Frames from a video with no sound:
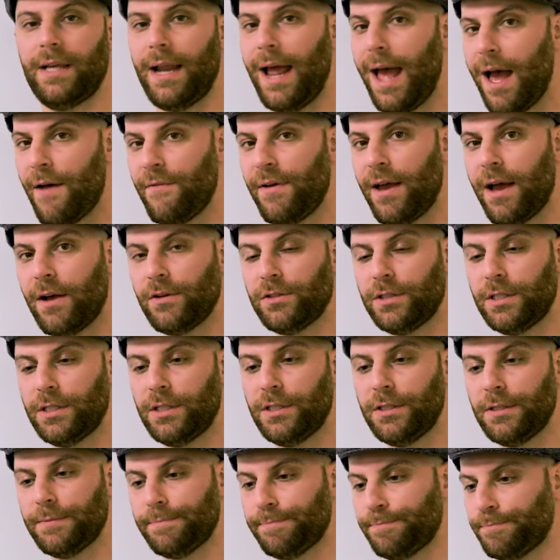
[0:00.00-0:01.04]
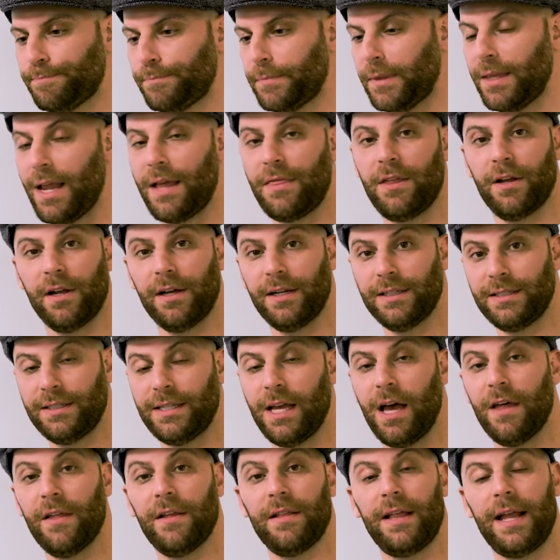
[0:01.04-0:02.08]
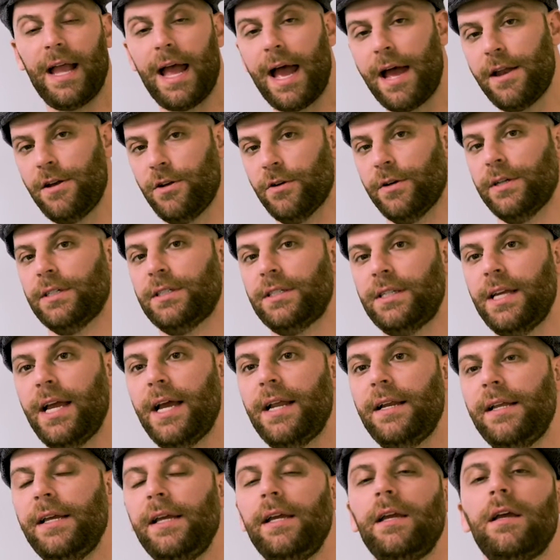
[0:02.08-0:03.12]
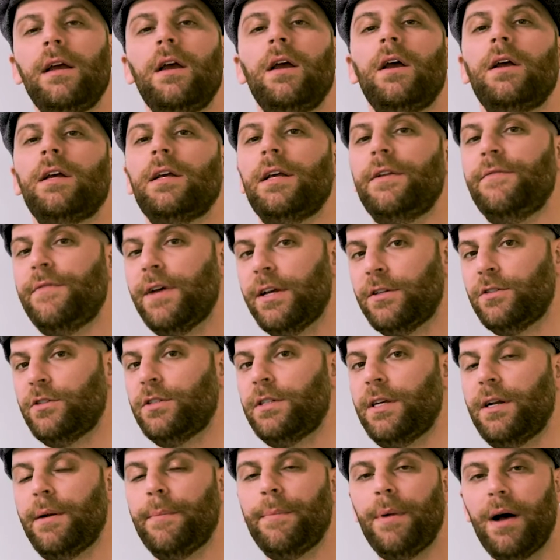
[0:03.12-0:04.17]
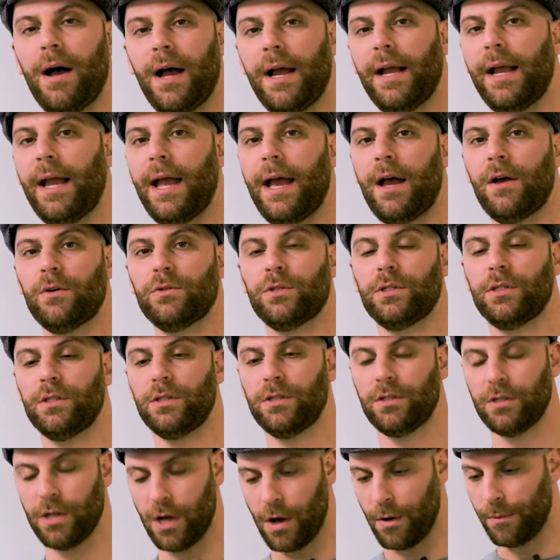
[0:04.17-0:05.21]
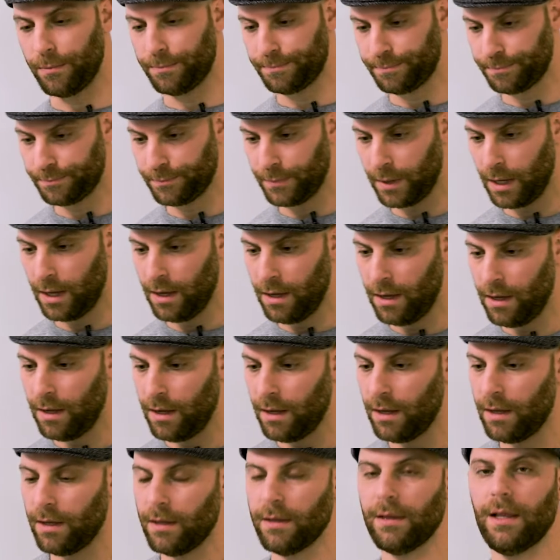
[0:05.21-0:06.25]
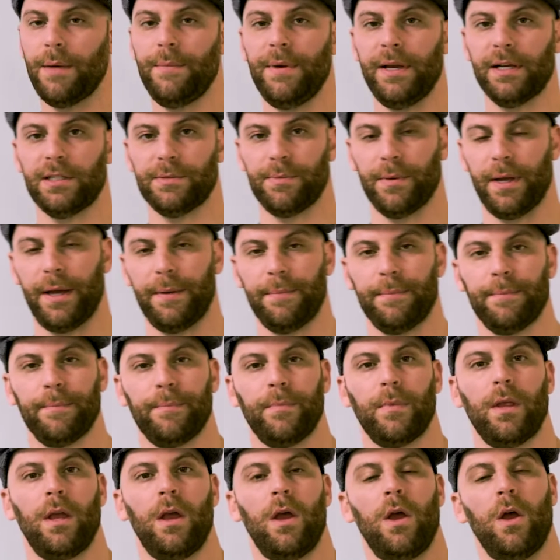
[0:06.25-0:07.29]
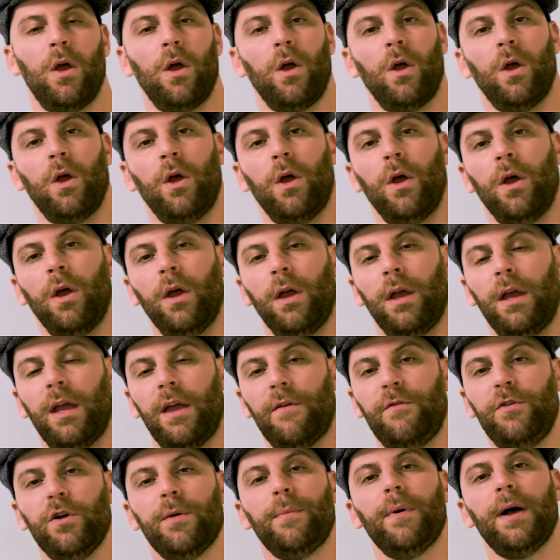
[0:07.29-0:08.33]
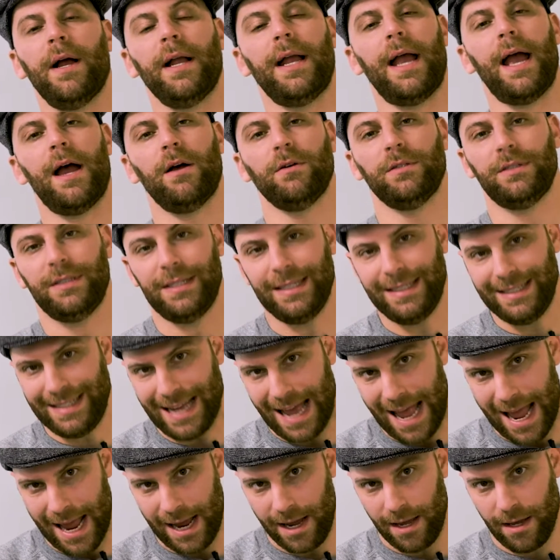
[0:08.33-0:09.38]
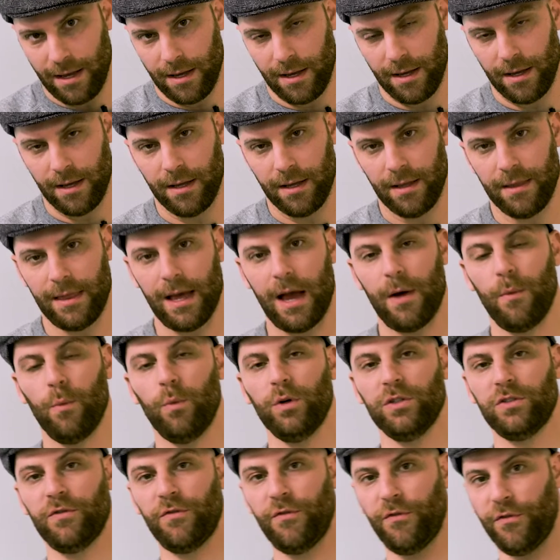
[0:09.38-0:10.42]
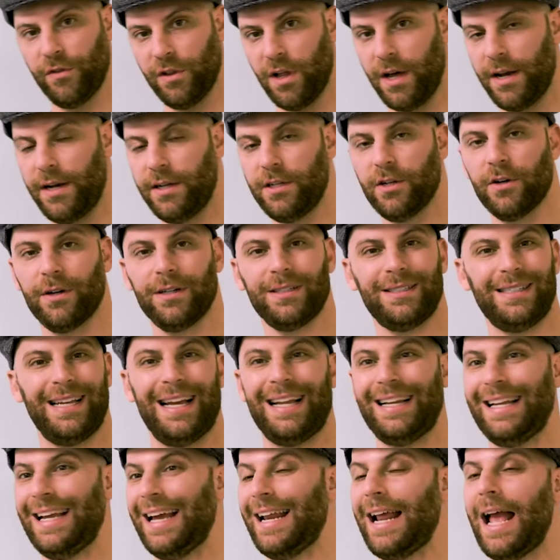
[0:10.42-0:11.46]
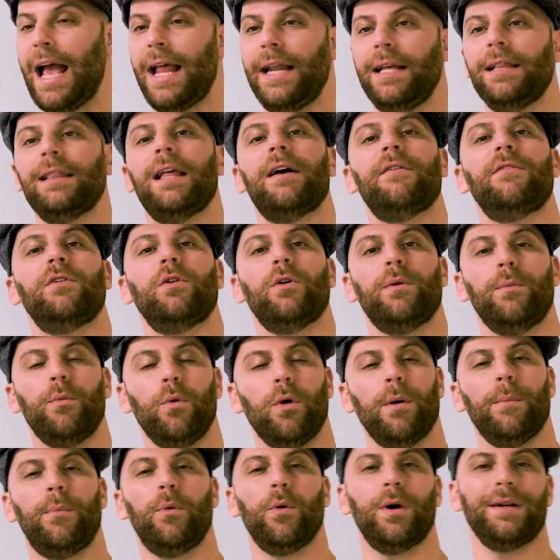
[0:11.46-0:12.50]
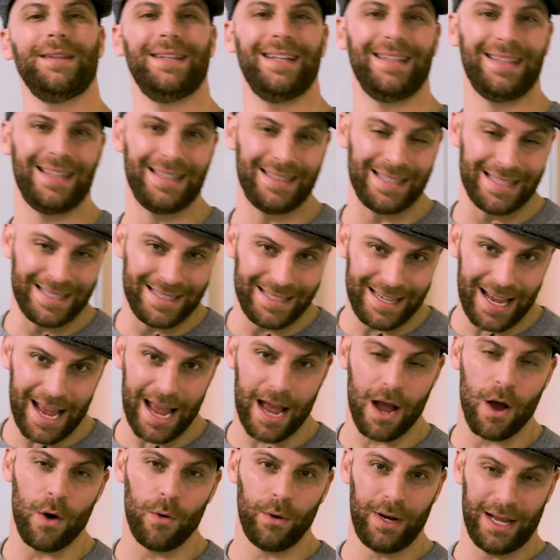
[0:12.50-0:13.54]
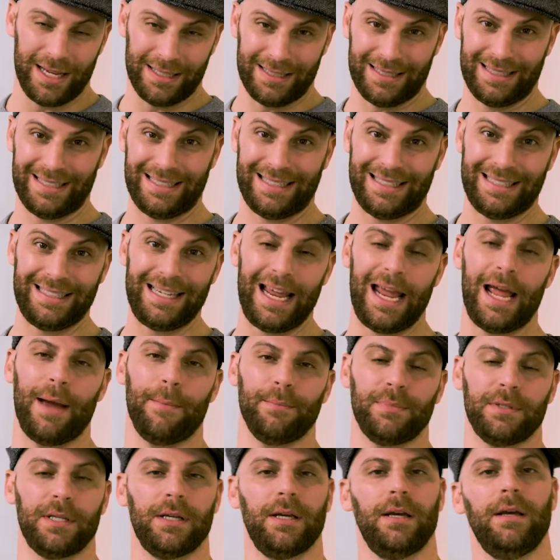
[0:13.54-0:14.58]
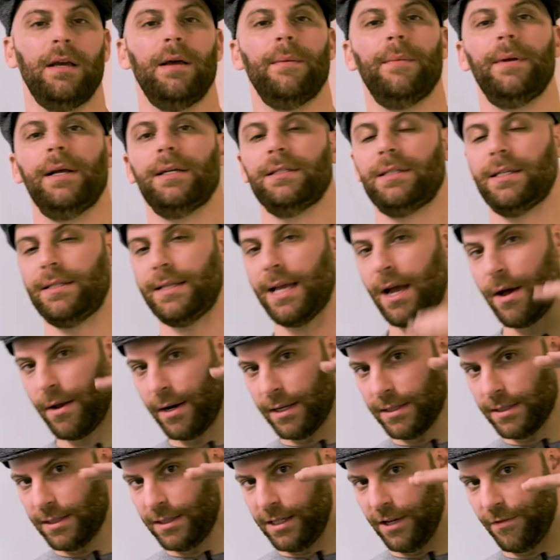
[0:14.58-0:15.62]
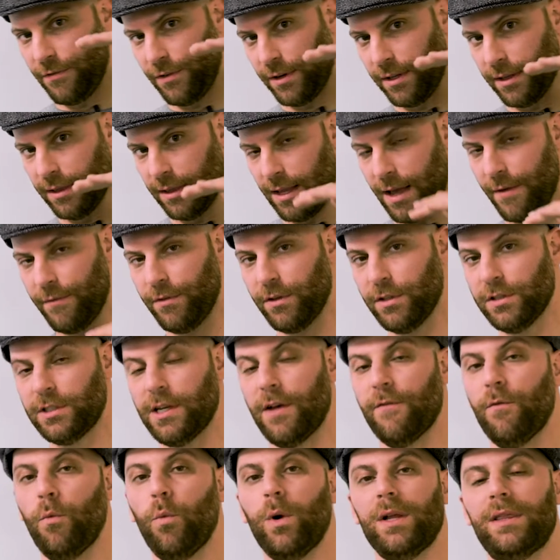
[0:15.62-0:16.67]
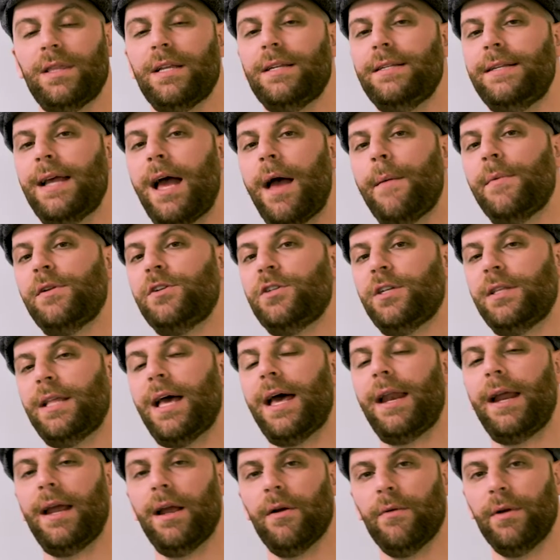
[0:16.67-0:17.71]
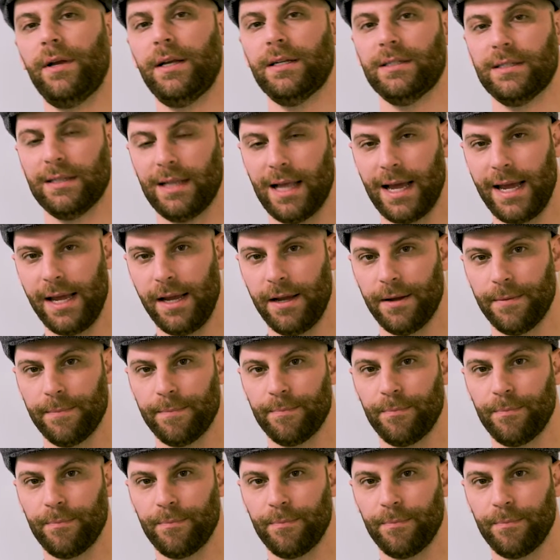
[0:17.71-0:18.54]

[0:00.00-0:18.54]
that have houses that they're gonna sell that they had during Sandy, investors that are buying houses. So let me explain. If you're buying a house today that was flooded during Sandy at any level, or more importantly, that the town has stamped, because the town has different levels of what the damage in that area is like,